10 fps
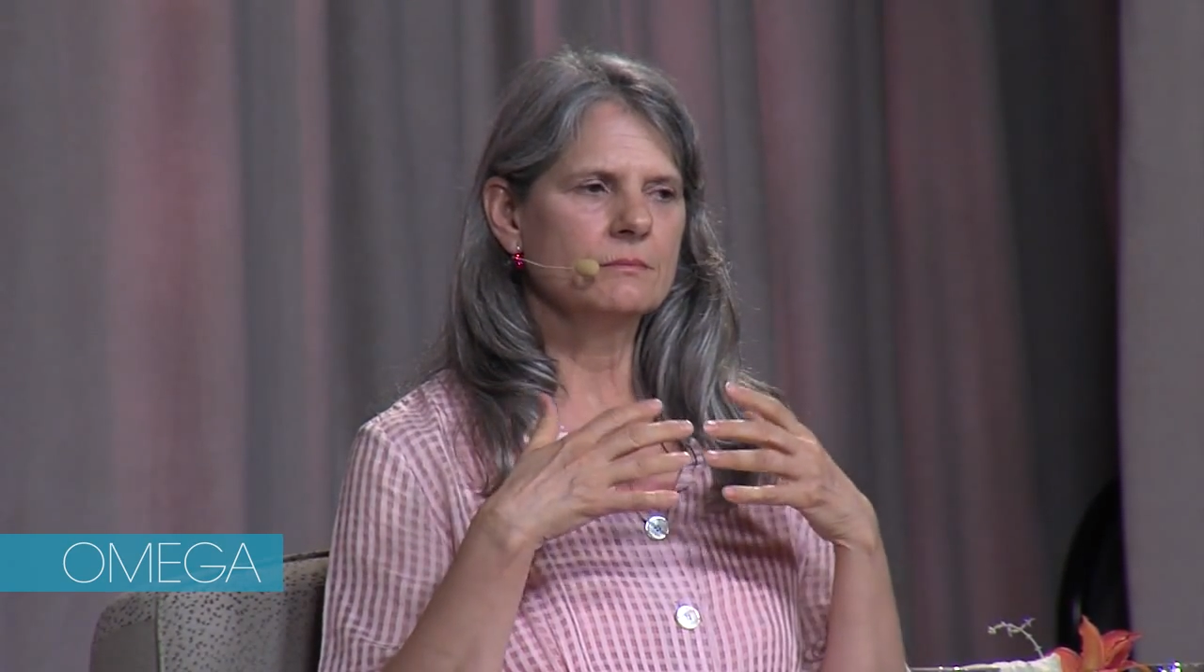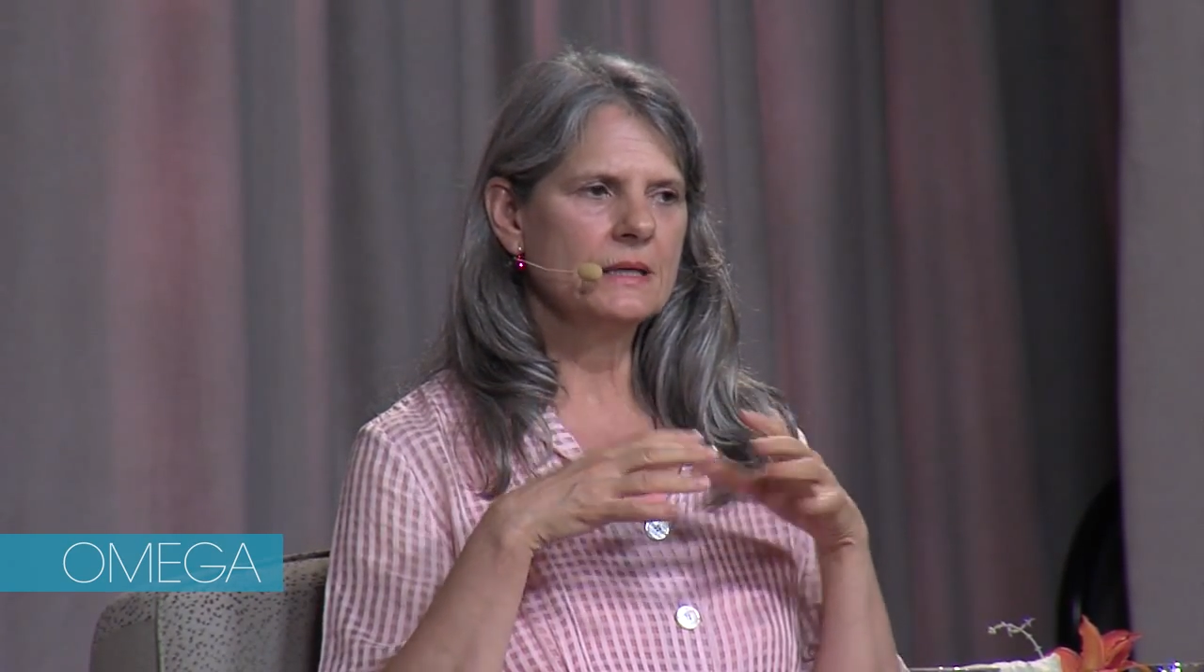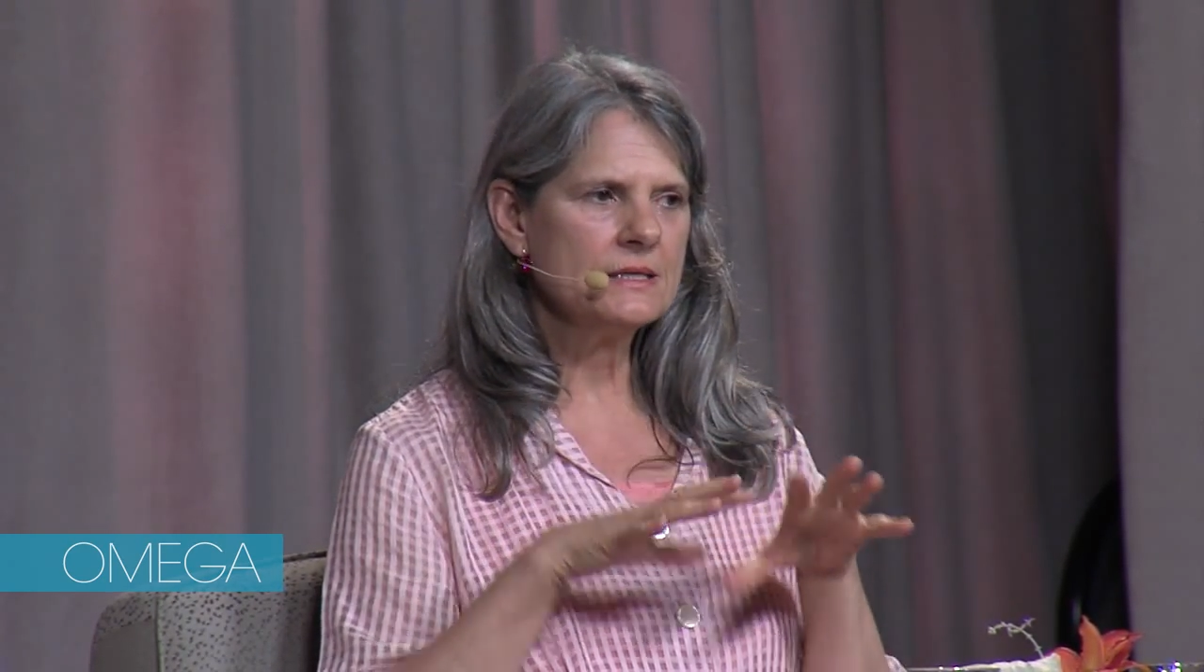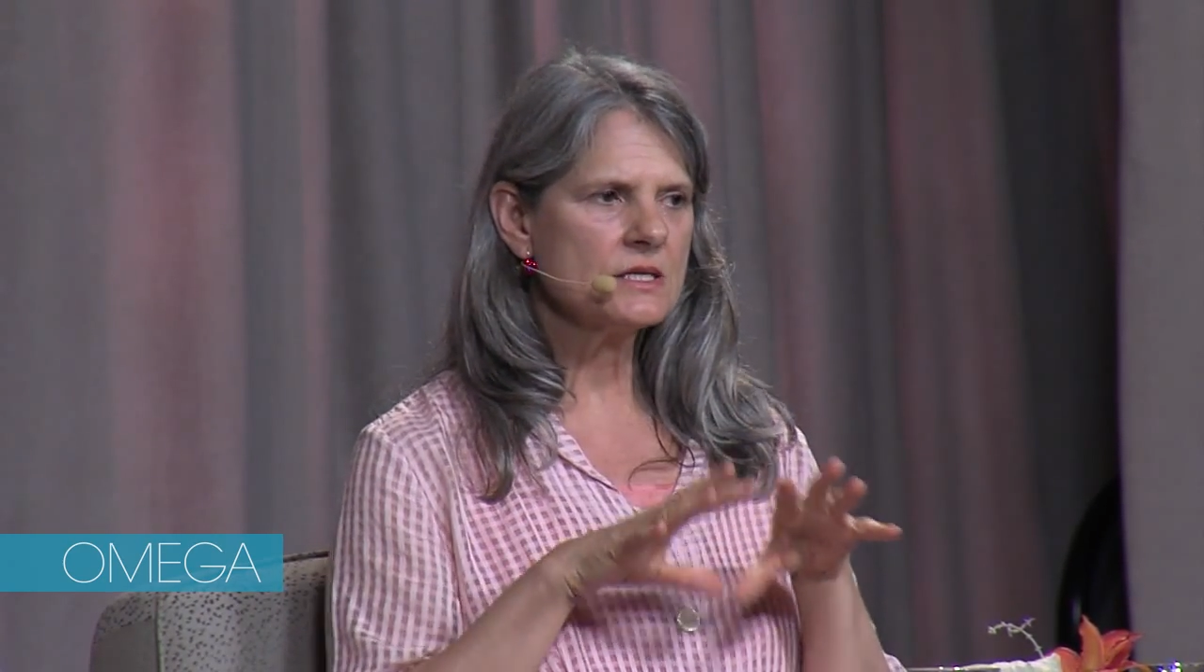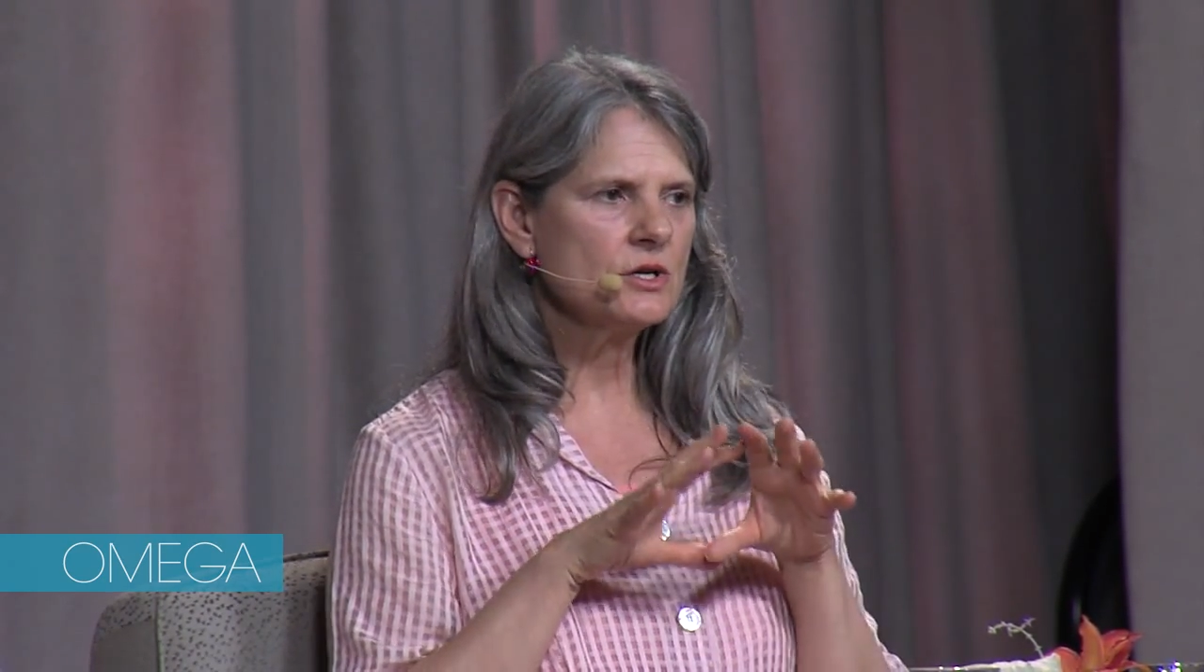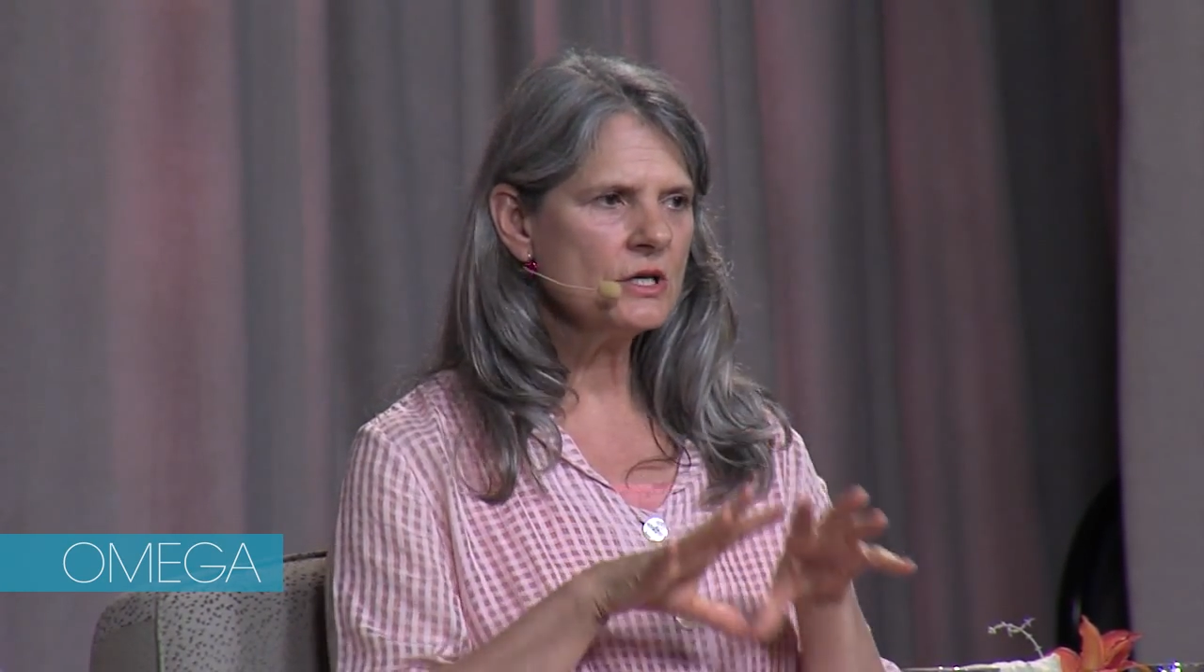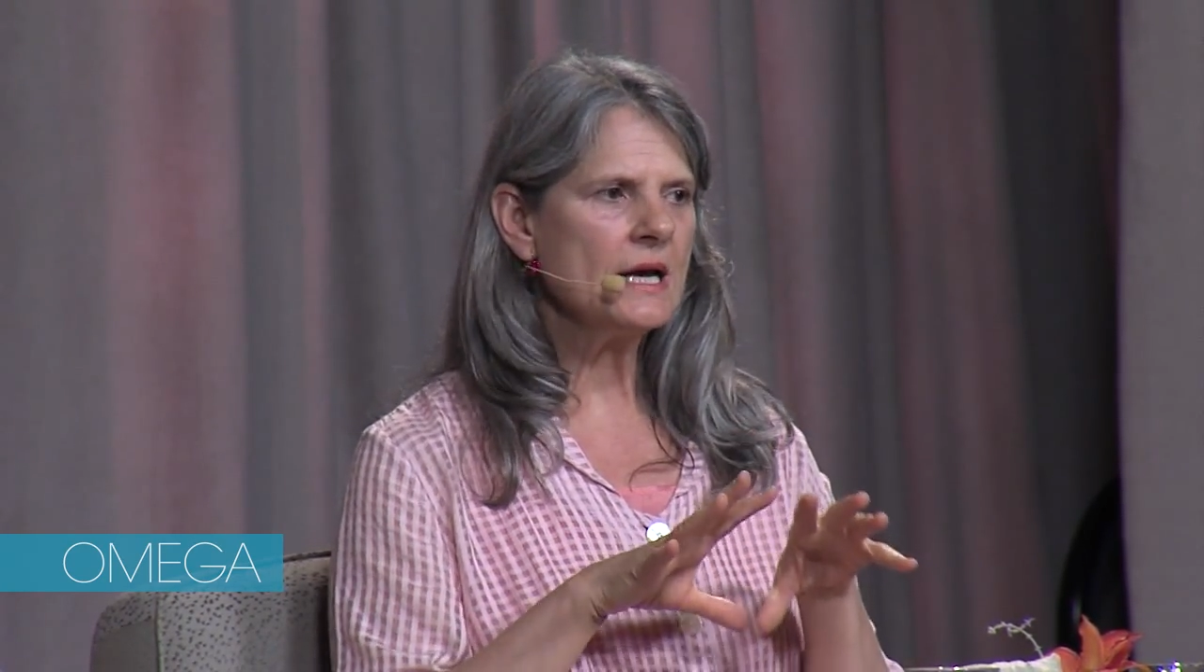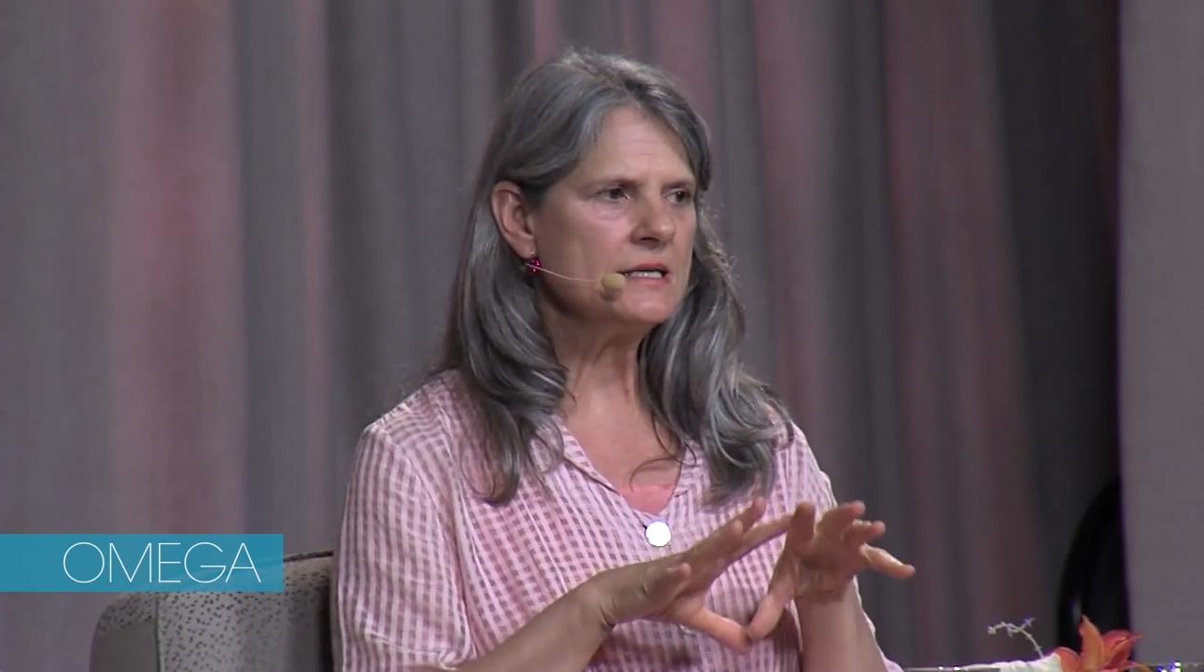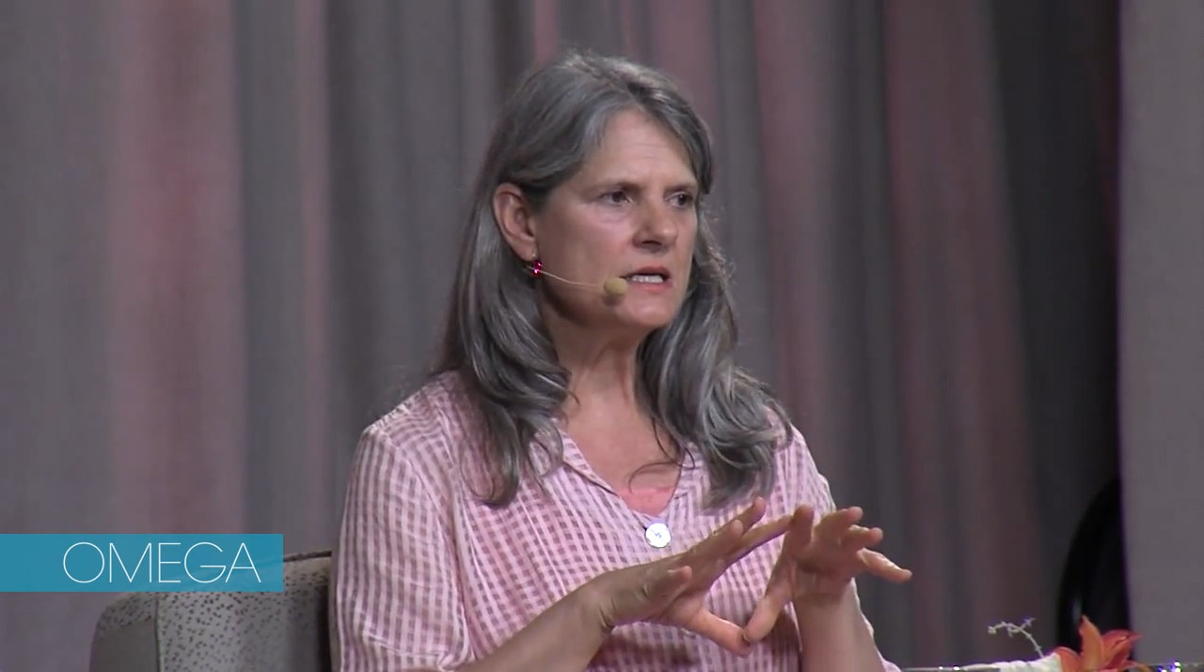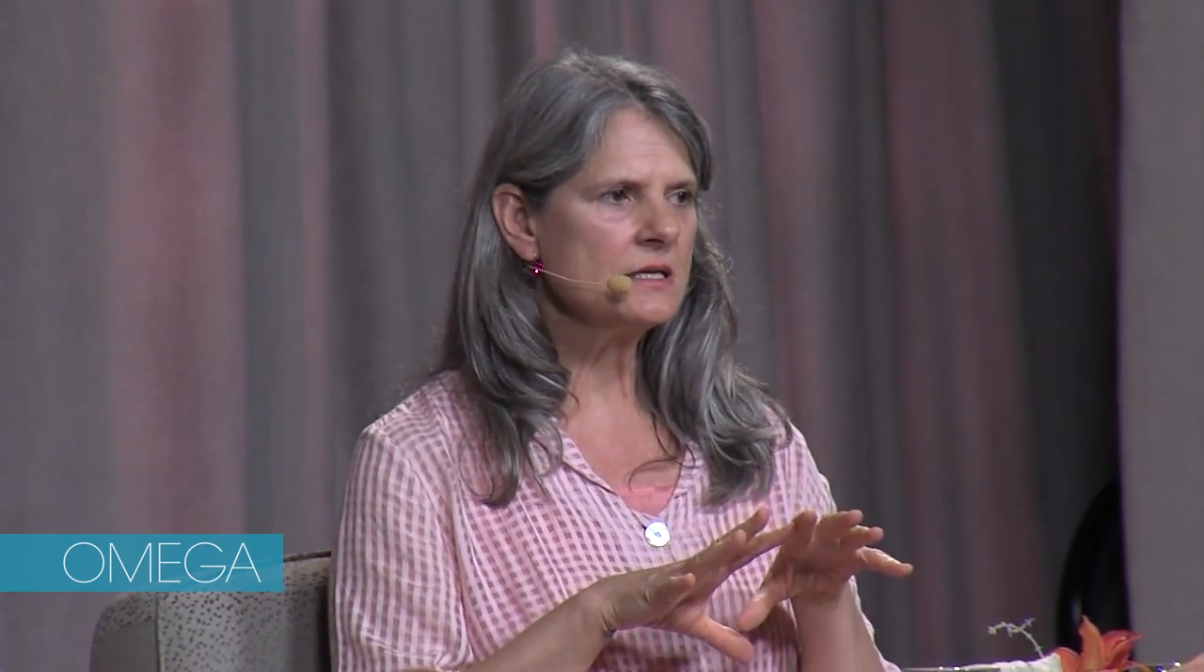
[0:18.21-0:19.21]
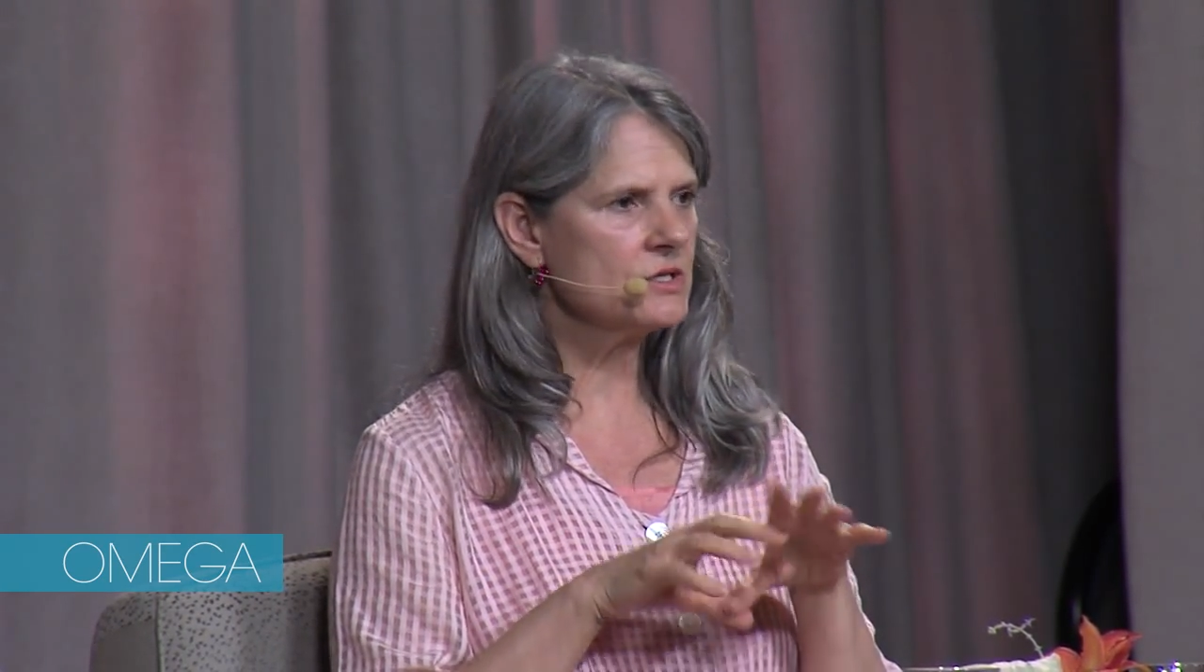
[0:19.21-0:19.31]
it's a good idea to